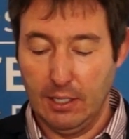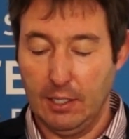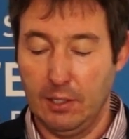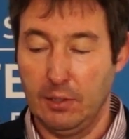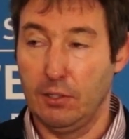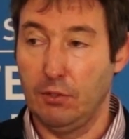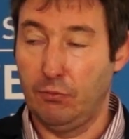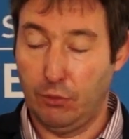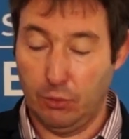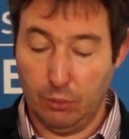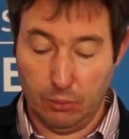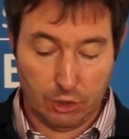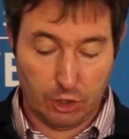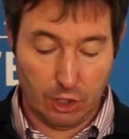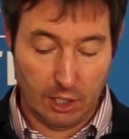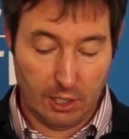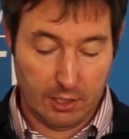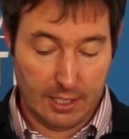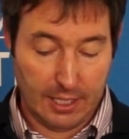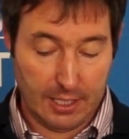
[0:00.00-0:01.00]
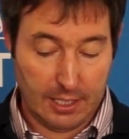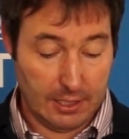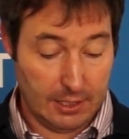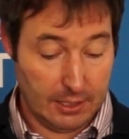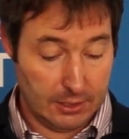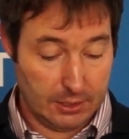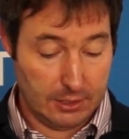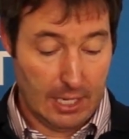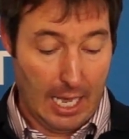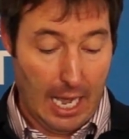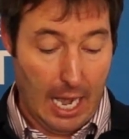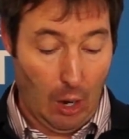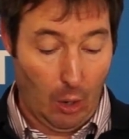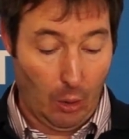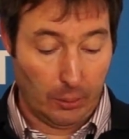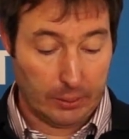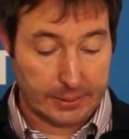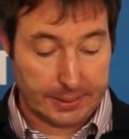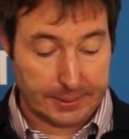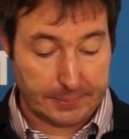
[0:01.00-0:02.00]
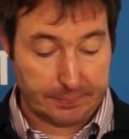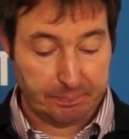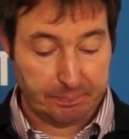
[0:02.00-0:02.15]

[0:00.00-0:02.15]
in the future than it is now.